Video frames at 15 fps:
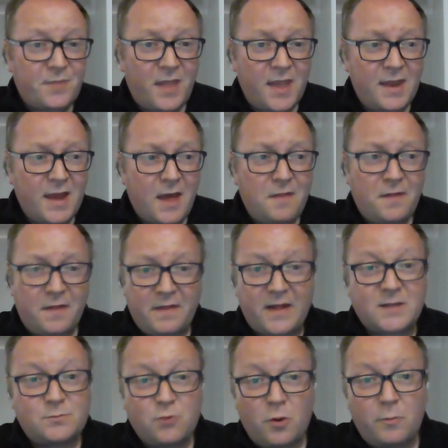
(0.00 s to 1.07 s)
And I think
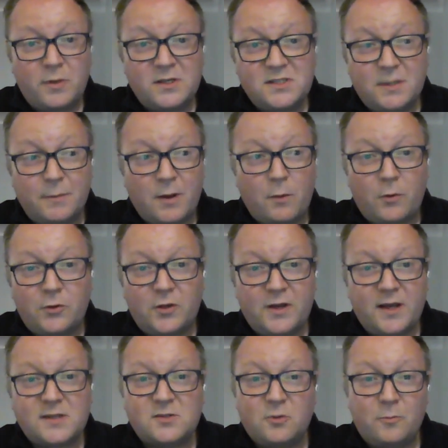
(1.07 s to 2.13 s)
that's probably similar to what
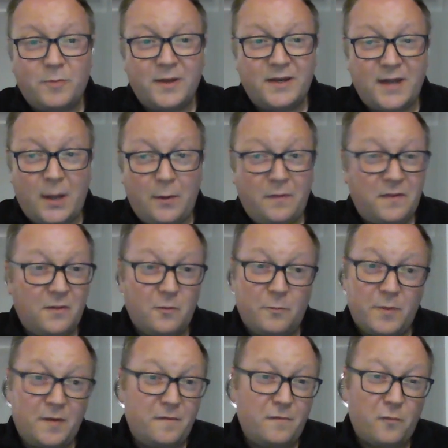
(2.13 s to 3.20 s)
Newcastle bid now. I think they'll
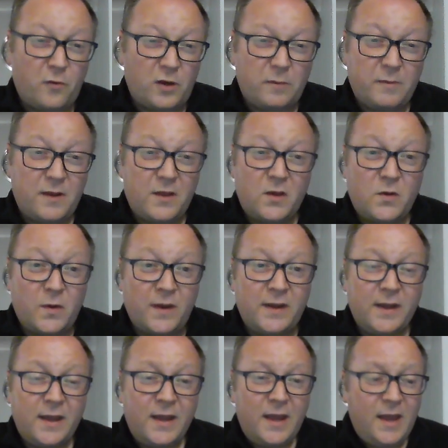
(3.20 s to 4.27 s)
bid 40 million
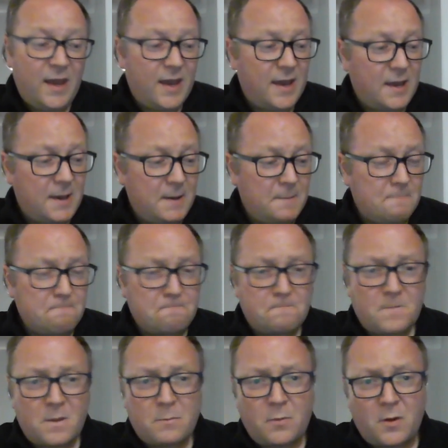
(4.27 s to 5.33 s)
quid.
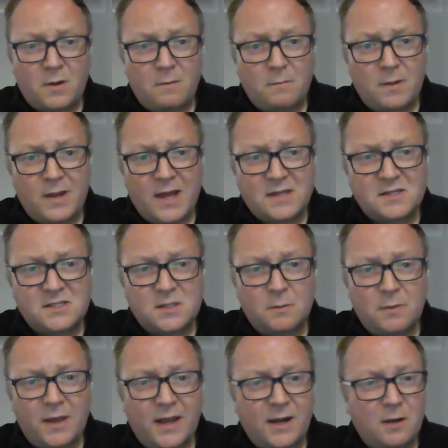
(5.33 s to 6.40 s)
But Leicester seem to
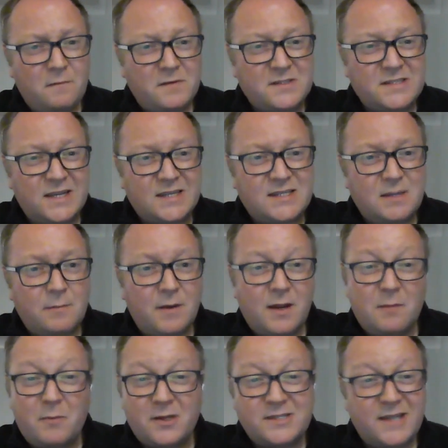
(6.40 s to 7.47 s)
be hanging out for 60
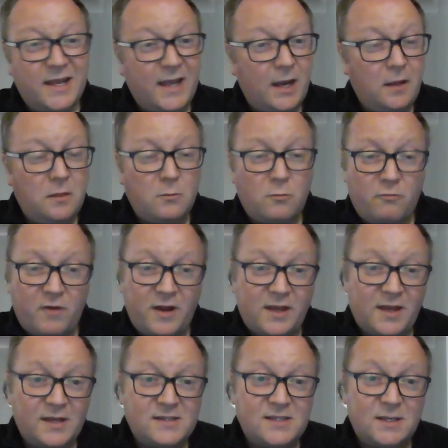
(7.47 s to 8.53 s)
million. But it's like anything with a
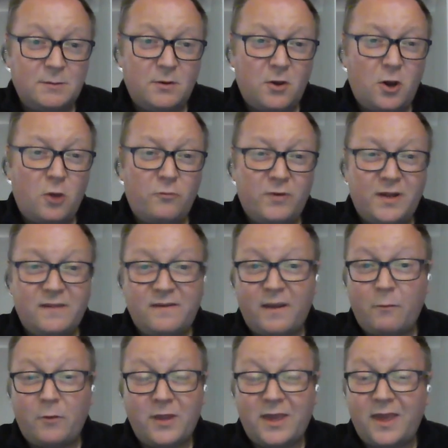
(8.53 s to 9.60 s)
relegated team, you've got to really
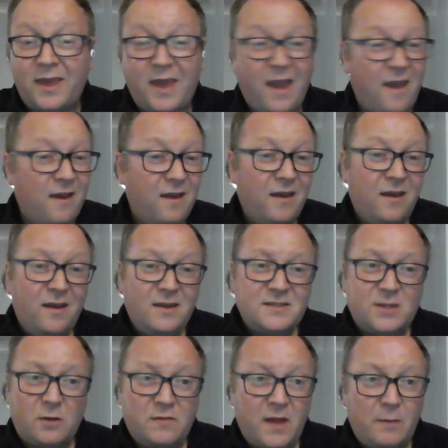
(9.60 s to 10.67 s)
take what you can get.
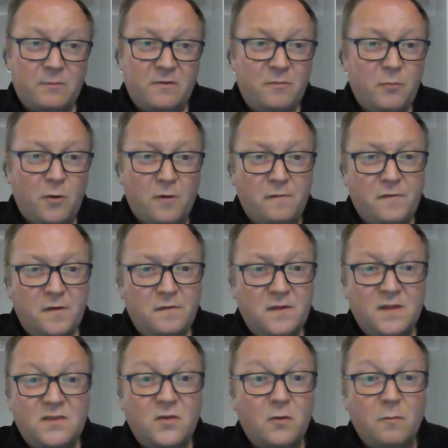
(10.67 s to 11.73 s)
Southampton have put a
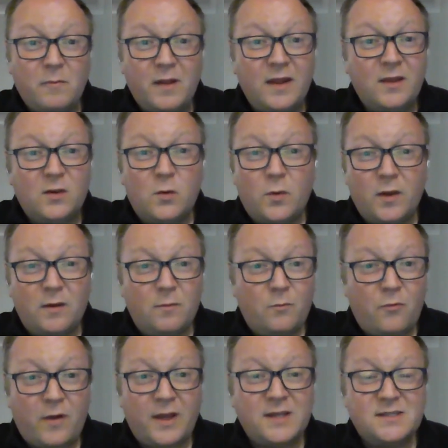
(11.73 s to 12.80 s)
52 million quid
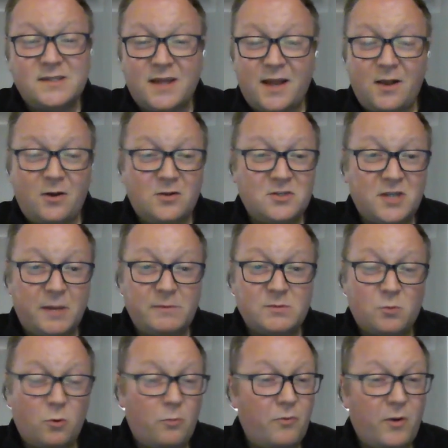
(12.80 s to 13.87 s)
price tag on
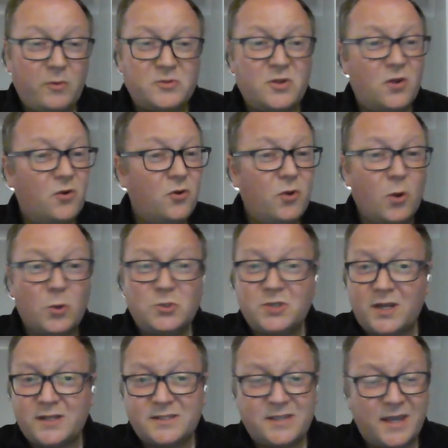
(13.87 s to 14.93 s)
James Ward-Prowse. No
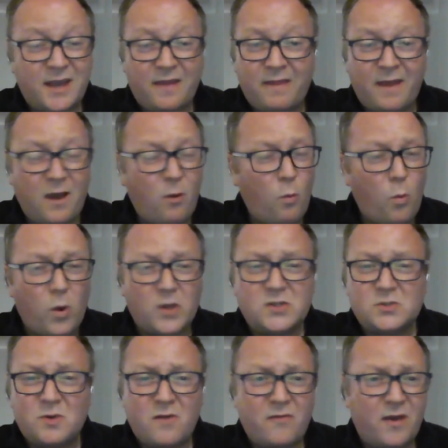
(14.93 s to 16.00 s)
chance of getting that
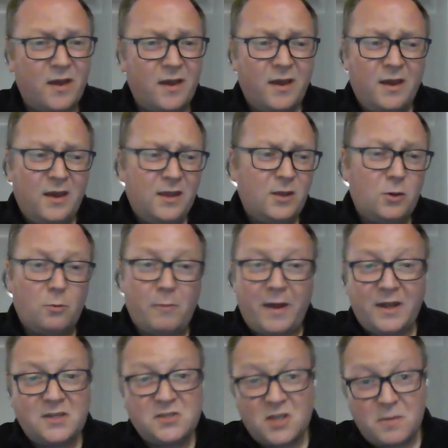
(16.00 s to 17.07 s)
whatsoever.
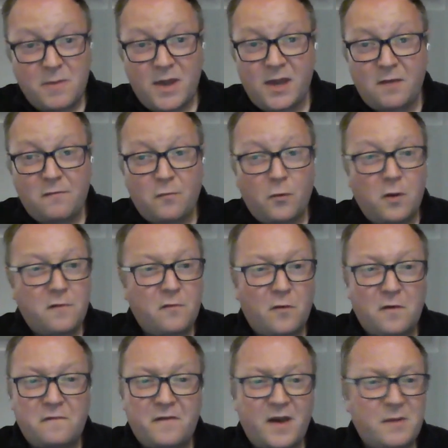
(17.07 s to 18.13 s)
Maddison, you may get 40,
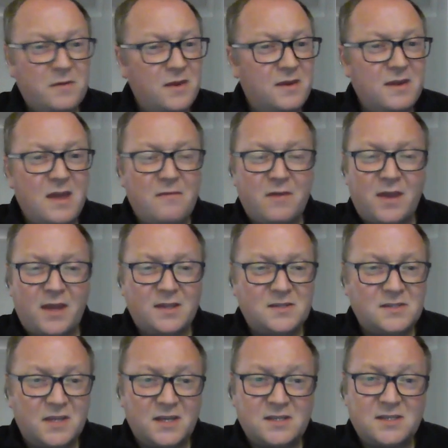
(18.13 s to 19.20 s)
45, you're never getting
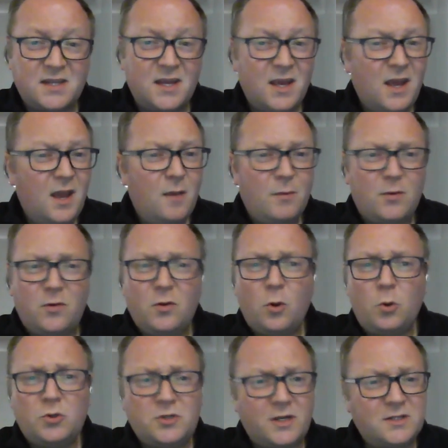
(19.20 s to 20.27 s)
60, but
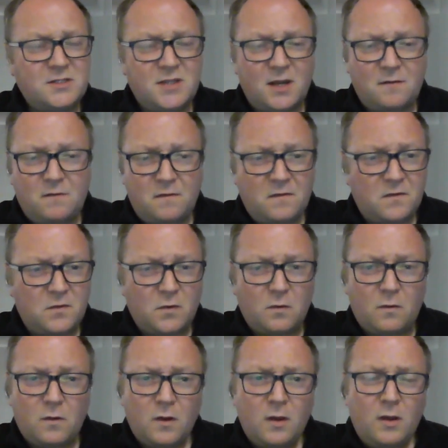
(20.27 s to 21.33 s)
no chance of getting
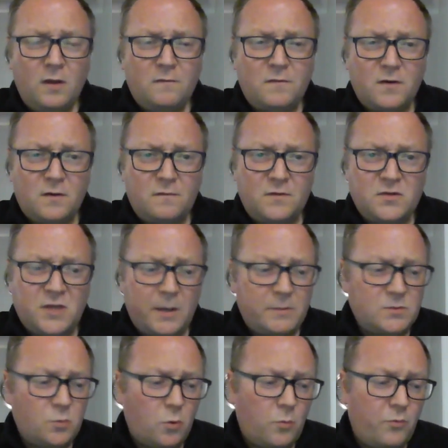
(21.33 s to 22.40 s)
52 for
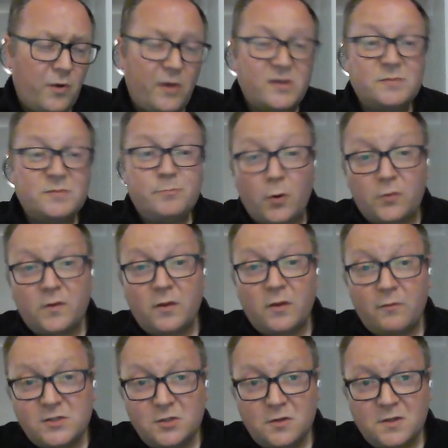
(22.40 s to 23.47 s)
James Ward-Prowse. But
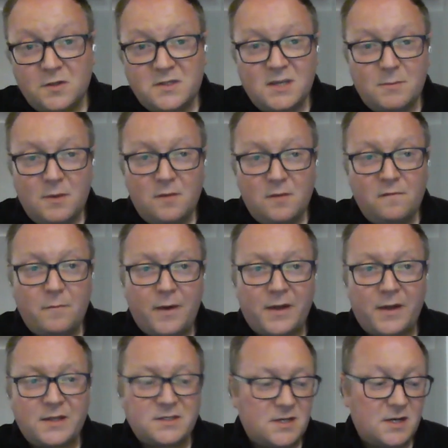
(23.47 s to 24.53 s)
there is another team in for
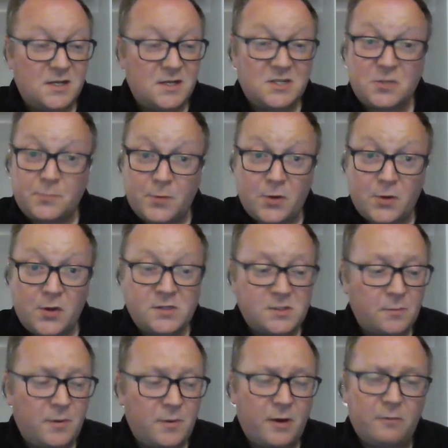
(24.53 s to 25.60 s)
Maddison, and it's Spurs.
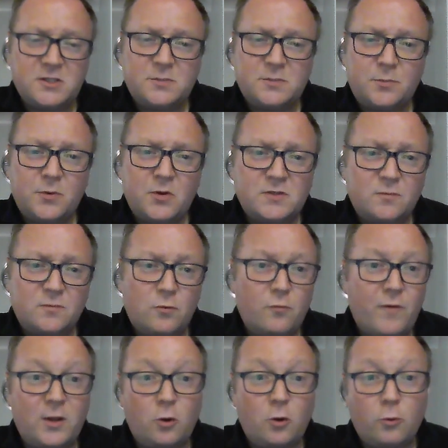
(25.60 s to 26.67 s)
And apparently Spurs have
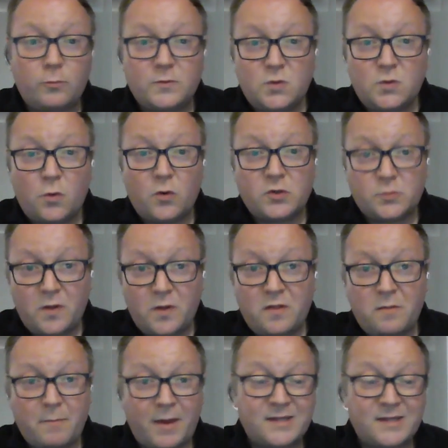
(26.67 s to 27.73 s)
already opened talks
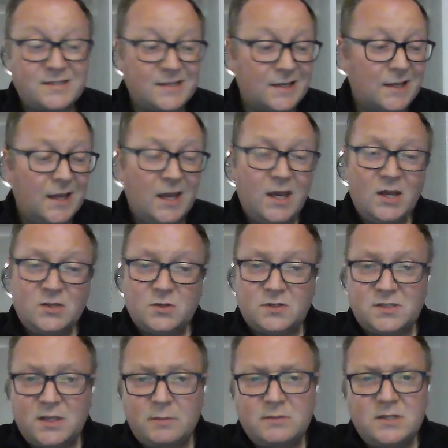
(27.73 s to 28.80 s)
with Maddison. So it
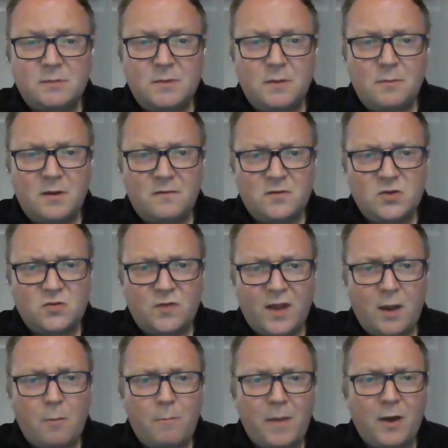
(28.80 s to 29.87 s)
seems to be a bit of a
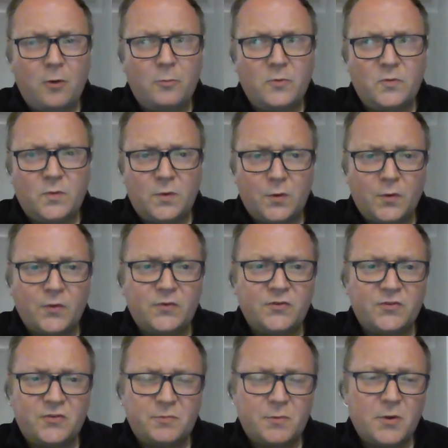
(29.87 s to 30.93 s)
straight-out battle between us
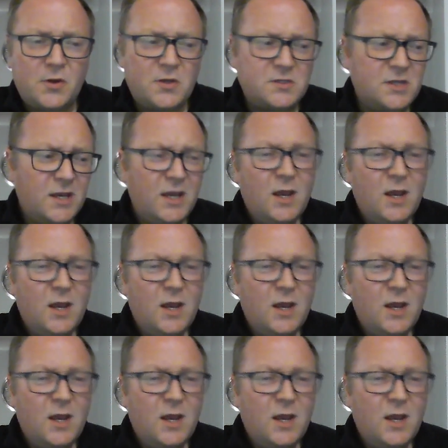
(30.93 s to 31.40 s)
and Spurs.